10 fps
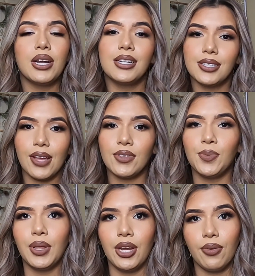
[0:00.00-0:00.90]
I just have to
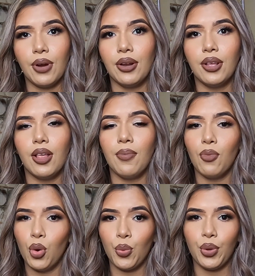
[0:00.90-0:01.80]
play around a lot
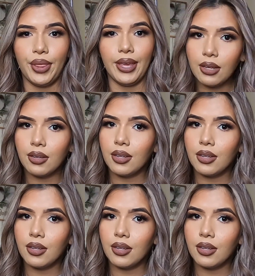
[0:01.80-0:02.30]
more with like